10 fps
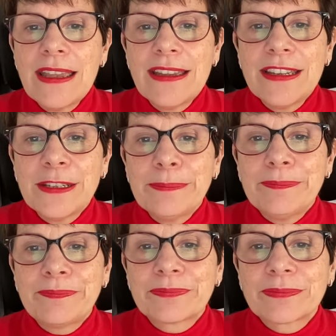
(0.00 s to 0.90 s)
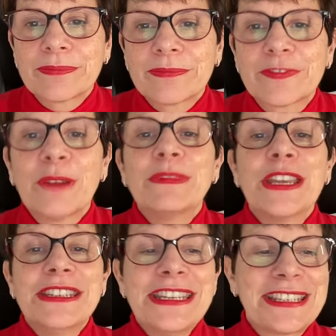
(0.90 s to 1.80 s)
Um, from
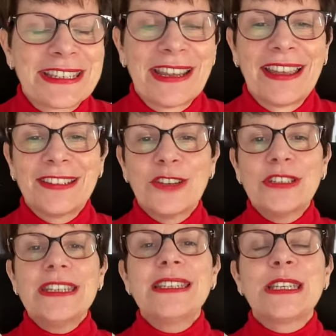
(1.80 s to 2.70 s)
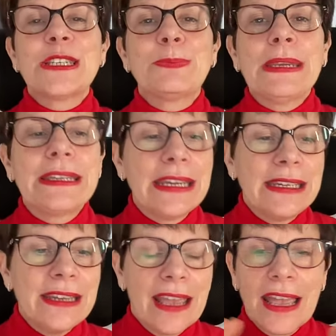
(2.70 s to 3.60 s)
Denise. Denise is
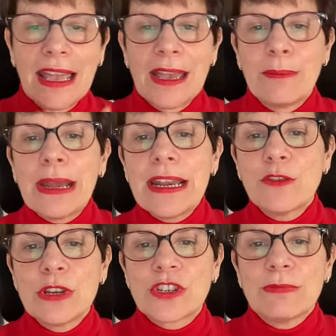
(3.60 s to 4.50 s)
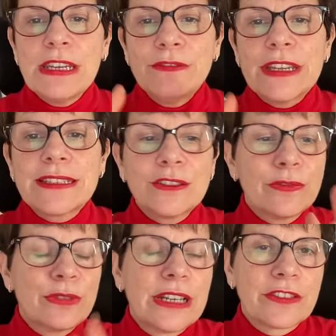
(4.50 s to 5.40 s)
speaking my language. Invest in the
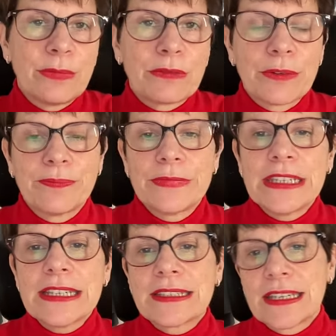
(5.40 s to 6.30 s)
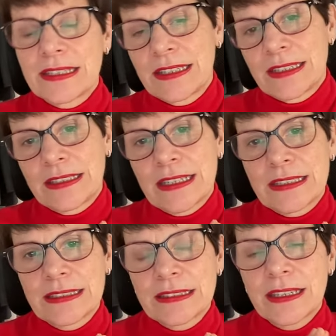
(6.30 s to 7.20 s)
full-length mirror. Yes, yes, yes,
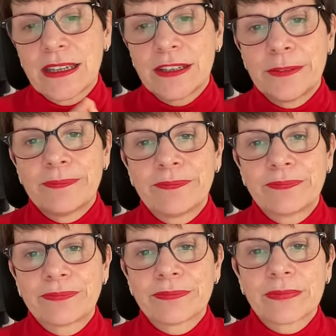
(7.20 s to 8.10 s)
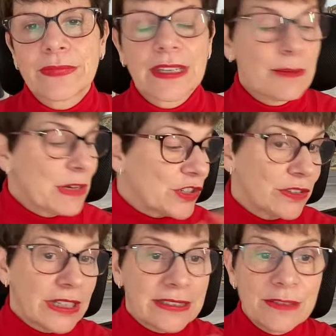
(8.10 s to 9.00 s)
yes. Um, and I mentioned
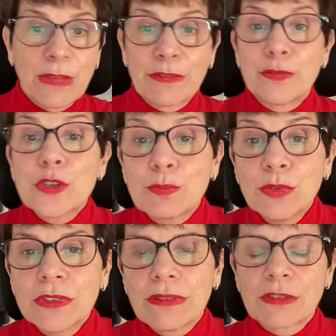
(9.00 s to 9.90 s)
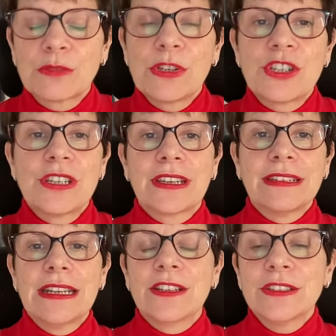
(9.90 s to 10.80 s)
that in my first book, How to Be Chic and
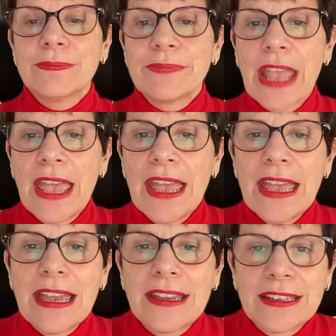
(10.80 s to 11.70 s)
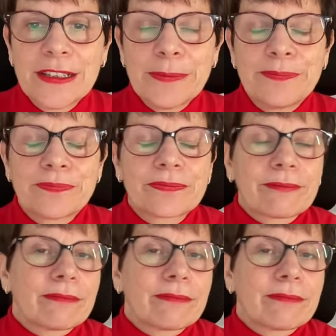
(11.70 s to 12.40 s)
Elegant. Um,